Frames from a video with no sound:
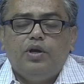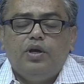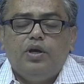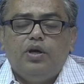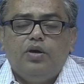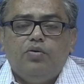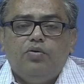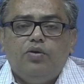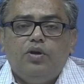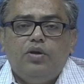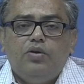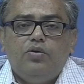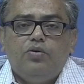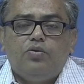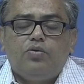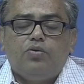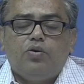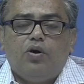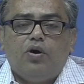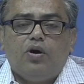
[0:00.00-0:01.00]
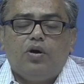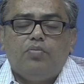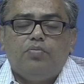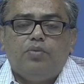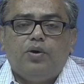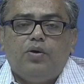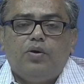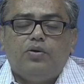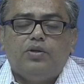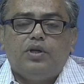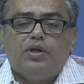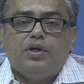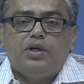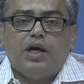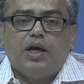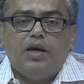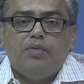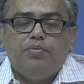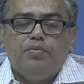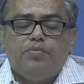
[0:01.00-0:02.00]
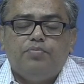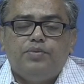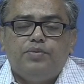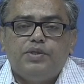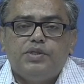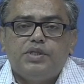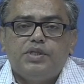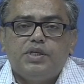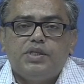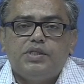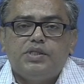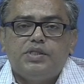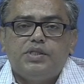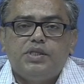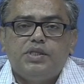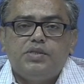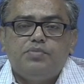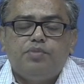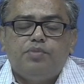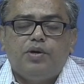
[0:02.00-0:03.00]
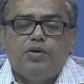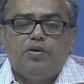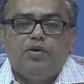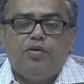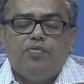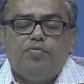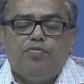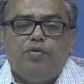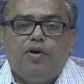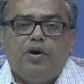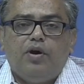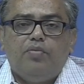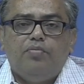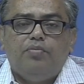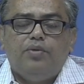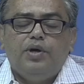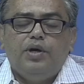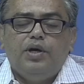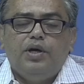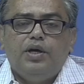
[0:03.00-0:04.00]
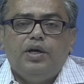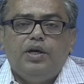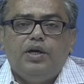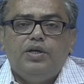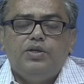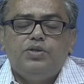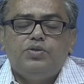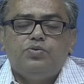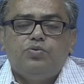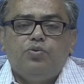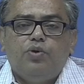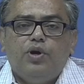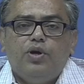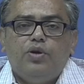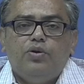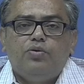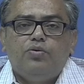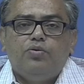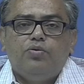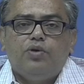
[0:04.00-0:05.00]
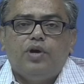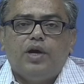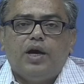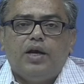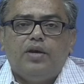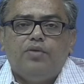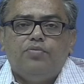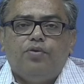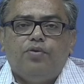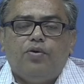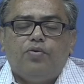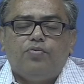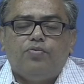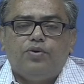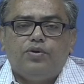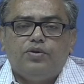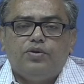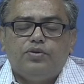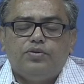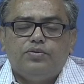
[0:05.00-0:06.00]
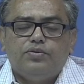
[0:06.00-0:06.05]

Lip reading: you need to talk about the type of business this particular firm is going to carry forward,